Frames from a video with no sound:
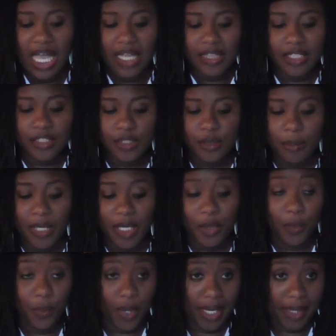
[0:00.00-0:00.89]
There's a
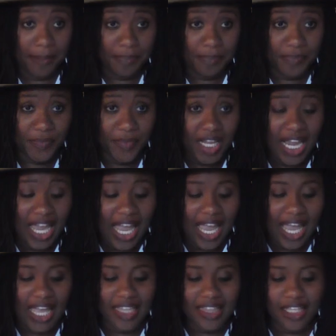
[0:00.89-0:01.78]
better way,
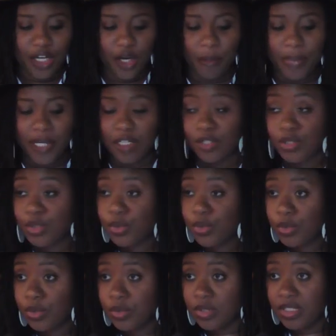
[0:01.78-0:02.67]
and there are better
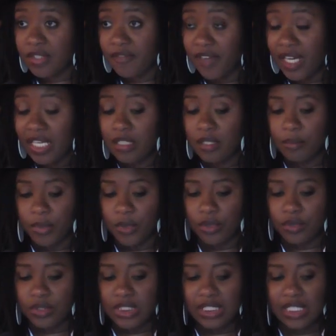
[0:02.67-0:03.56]
tools
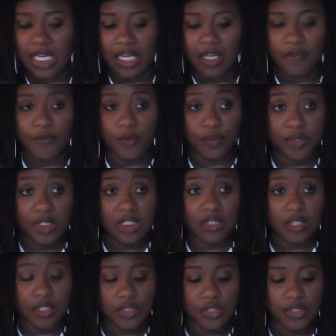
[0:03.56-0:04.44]
available today for
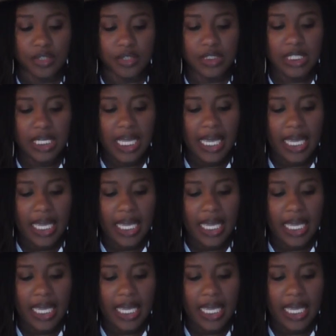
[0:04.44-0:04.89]
researchers,